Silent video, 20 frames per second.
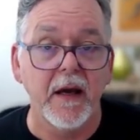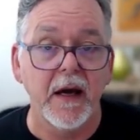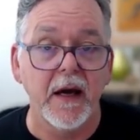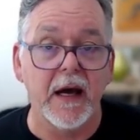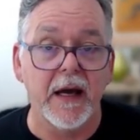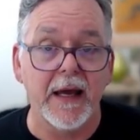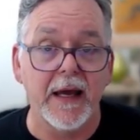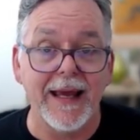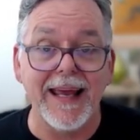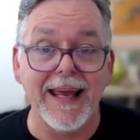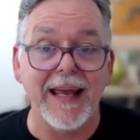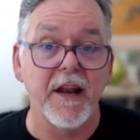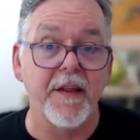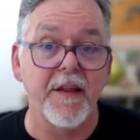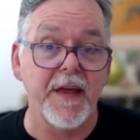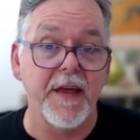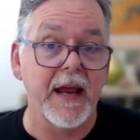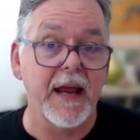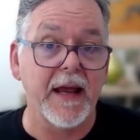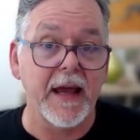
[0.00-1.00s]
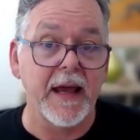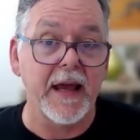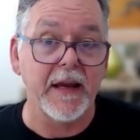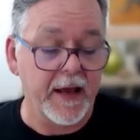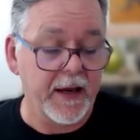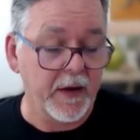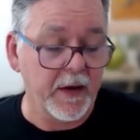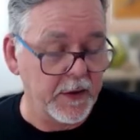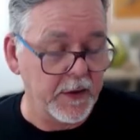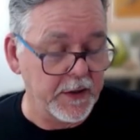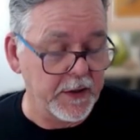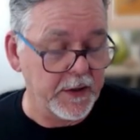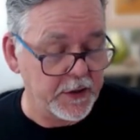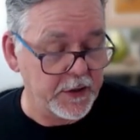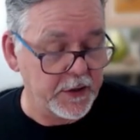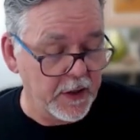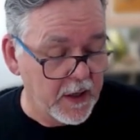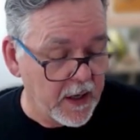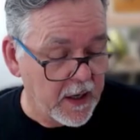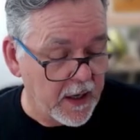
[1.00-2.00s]
in their native language.
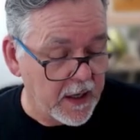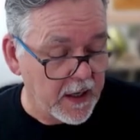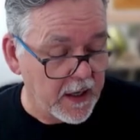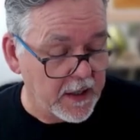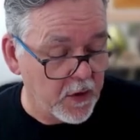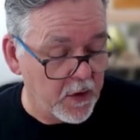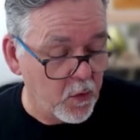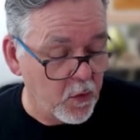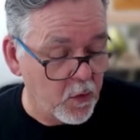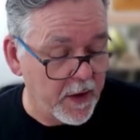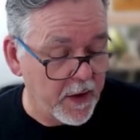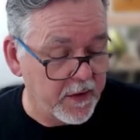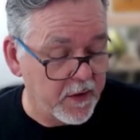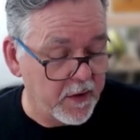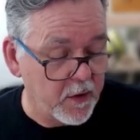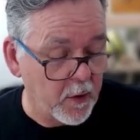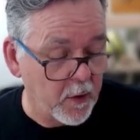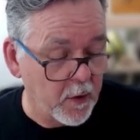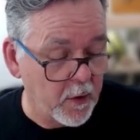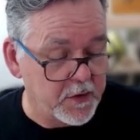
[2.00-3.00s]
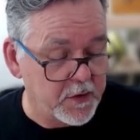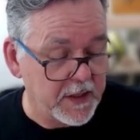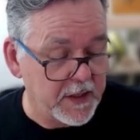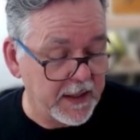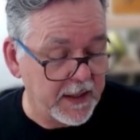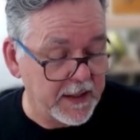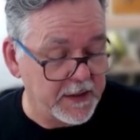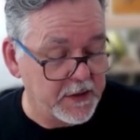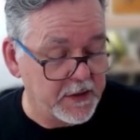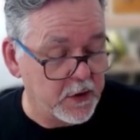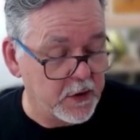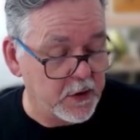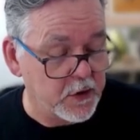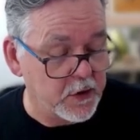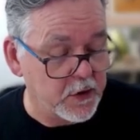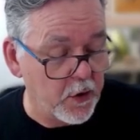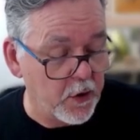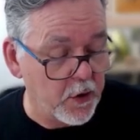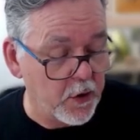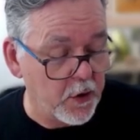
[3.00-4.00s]
And so one of the options here is to
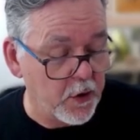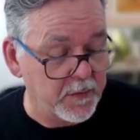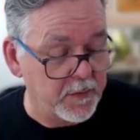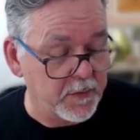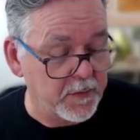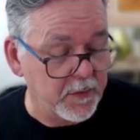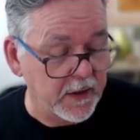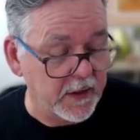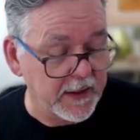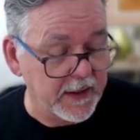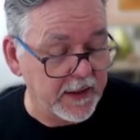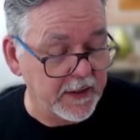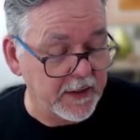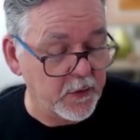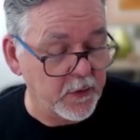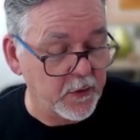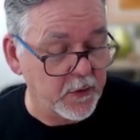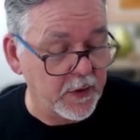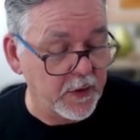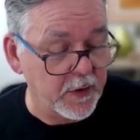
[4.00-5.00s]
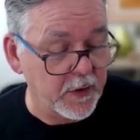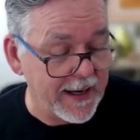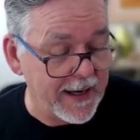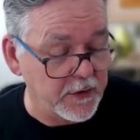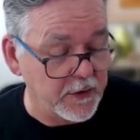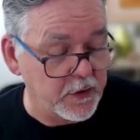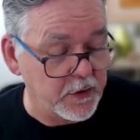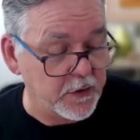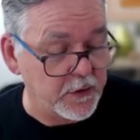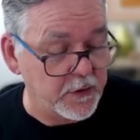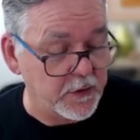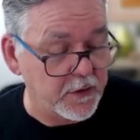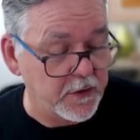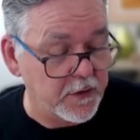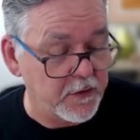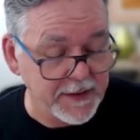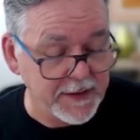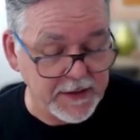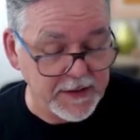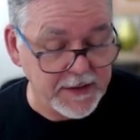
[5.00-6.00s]
turn on this ability to allow students to
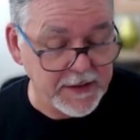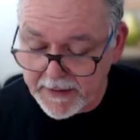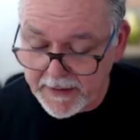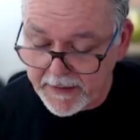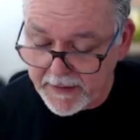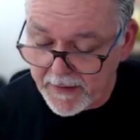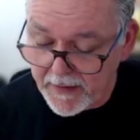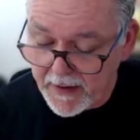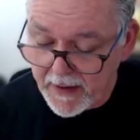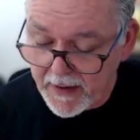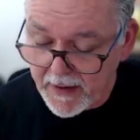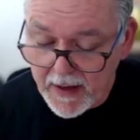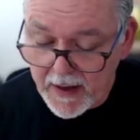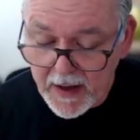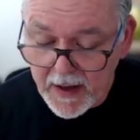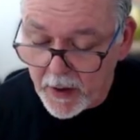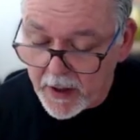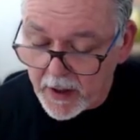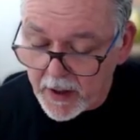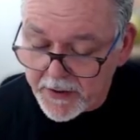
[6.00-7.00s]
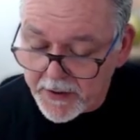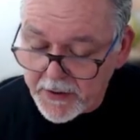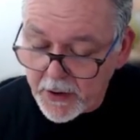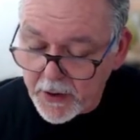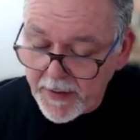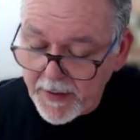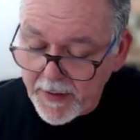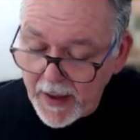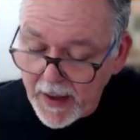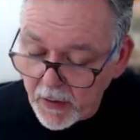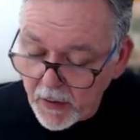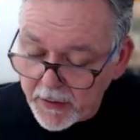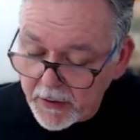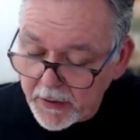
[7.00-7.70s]
translate. When I turn that on, you'll